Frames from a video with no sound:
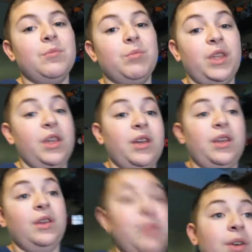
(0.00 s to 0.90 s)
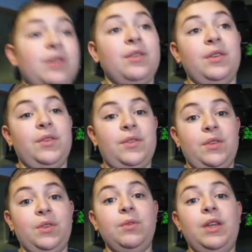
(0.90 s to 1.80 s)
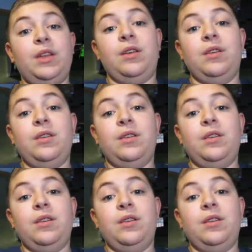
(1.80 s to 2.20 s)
But yeah, anyway, I'll see you then.